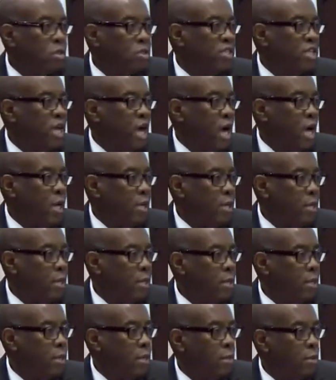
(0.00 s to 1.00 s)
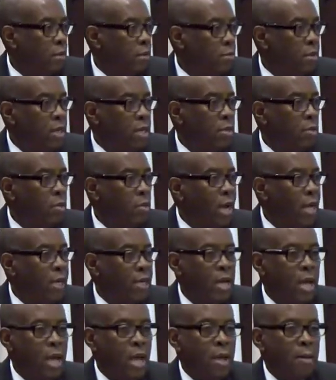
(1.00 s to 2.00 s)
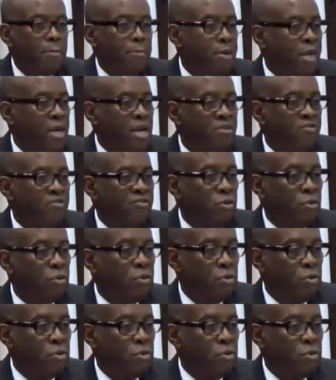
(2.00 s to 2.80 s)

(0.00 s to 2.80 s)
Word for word: done. Meaning what? Paid in full.